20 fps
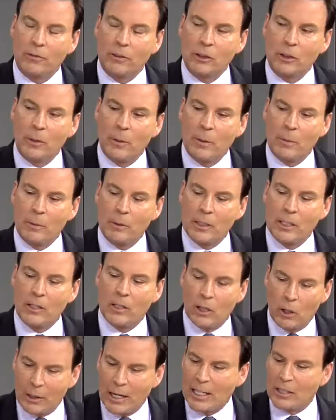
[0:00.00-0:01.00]
for so many
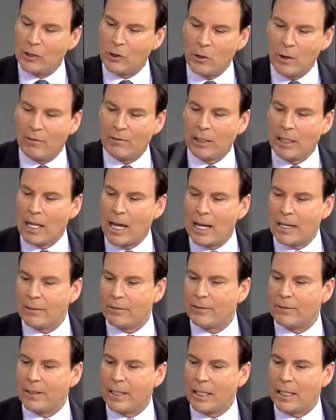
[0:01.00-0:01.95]
procedures. Okay, so you have a lot of.